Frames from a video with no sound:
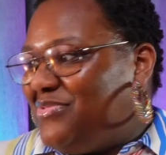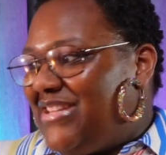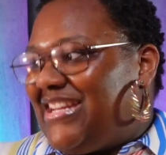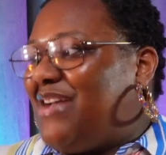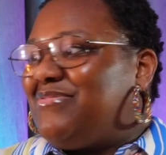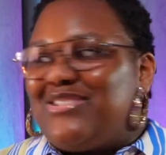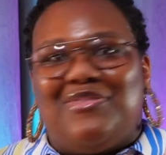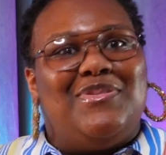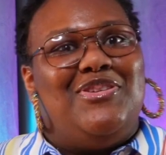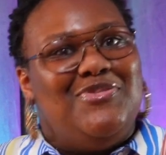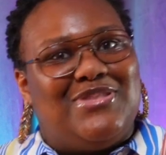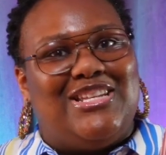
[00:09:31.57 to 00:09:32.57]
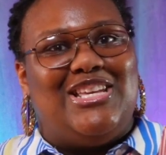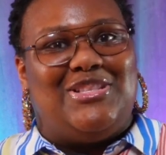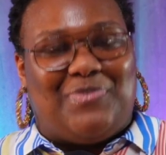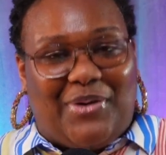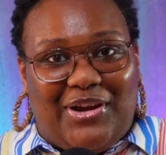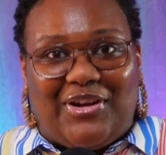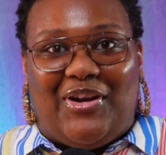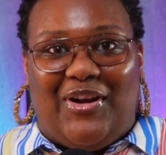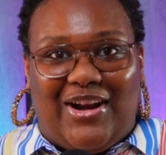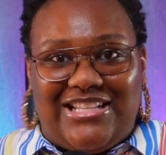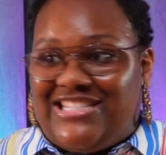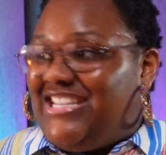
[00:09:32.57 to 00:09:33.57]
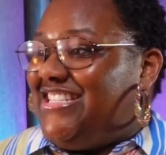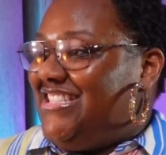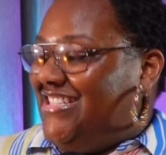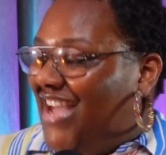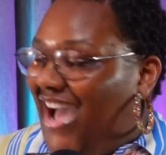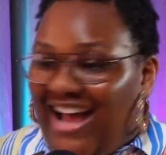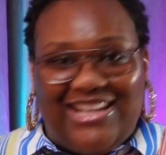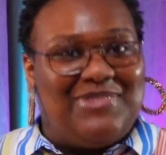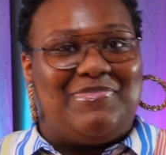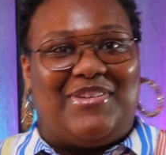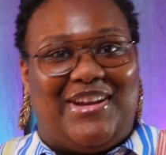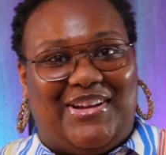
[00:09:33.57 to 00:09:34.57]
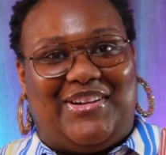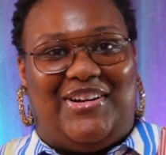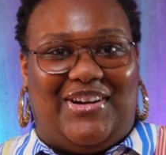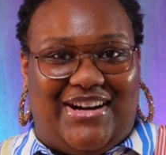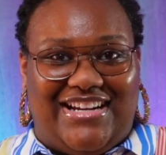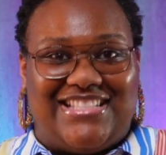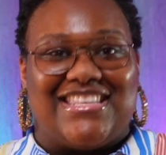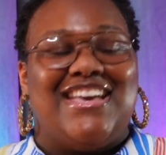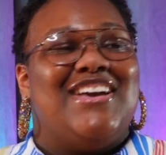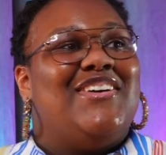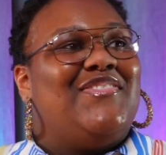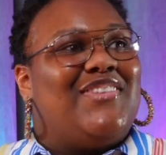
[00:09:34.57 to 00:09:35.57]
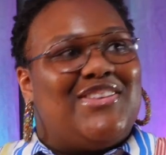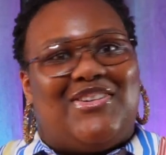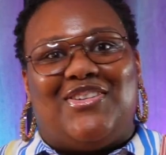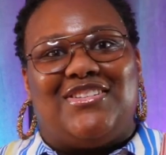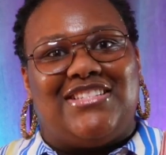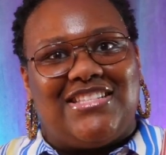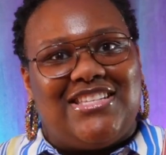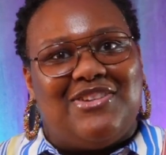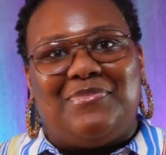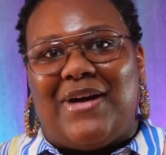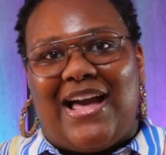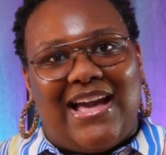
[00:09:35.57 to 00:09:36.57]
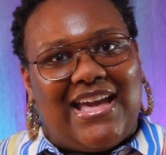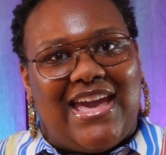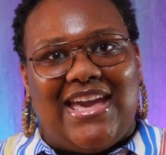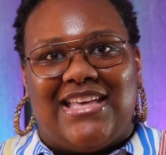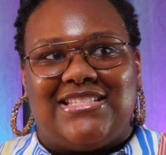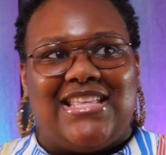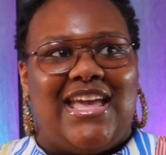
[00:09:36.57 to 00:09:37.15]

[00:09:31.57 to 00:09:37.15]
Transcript: that I was going to be using these prayer cards, these dollar prayer cards for the Girl Just Heal podcast.